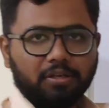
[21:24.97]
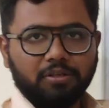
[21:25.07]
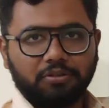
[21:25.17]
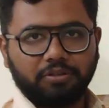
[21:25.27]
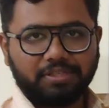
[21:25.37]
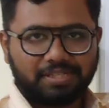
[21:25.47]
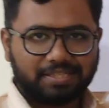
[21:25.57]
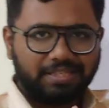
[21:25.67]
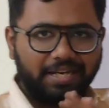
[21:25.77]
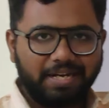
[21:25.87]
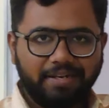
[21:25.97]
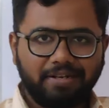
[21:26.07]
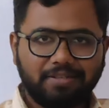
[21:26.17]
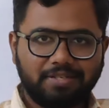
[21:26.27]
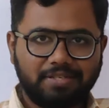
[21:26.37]
So this is the
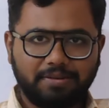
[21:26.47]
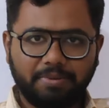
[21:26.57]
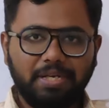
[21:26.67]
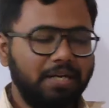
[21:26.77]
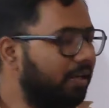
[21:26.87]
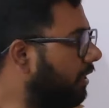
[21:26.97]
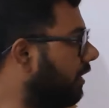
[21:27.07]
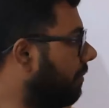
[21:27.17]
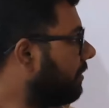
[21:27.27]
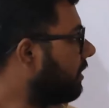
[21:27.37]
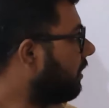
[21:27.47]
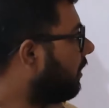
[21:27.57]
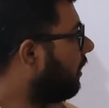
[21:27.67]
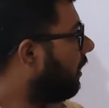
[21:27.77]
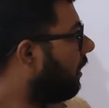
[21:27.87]
interchangeable terms.
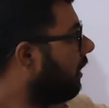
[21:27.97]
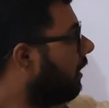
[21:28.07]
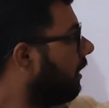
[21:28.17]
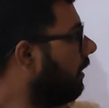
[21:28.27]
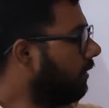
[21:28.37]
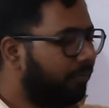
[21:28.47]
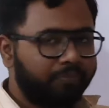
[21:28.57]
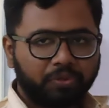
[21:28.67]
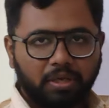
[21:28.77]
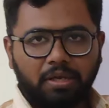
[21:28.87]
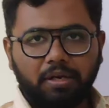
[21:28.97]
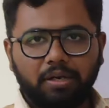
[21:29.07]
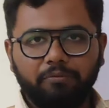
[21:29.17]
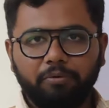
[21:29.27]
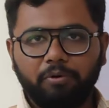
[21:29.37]
Clear?
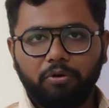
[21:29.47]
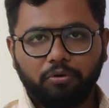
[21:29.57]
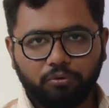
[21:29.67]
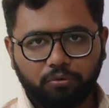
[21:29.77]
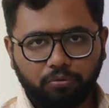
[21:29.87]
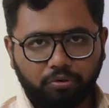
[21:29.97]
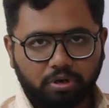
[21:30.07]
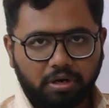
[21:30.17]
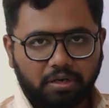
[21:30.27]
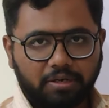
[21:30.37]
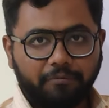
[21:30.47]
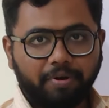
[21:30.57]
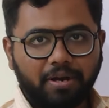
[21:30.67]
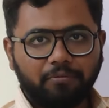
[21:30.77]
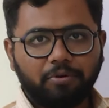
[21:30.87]
Now we want to
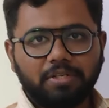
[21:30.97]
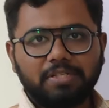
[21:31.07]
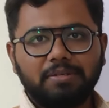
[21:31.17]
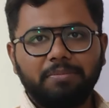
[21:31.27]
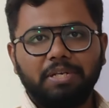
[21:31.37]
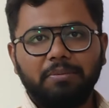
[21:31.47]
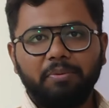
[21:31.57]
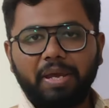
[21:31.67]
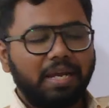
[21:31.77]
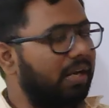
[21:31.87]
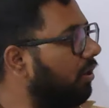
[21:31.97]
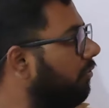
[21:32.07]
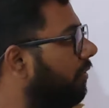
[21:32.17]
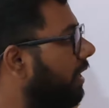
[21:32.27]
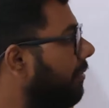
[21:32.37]
define what is the minimum angle
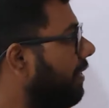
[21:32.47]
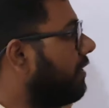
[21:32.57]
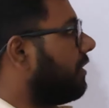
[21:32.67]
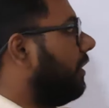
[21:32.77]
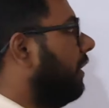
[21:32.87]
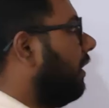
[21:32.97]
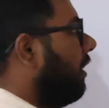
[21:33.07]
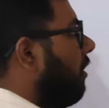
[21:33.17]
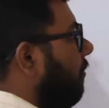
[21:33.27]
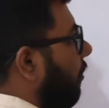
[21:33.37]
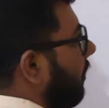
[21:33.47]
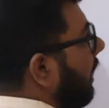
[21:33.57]
of deviation. For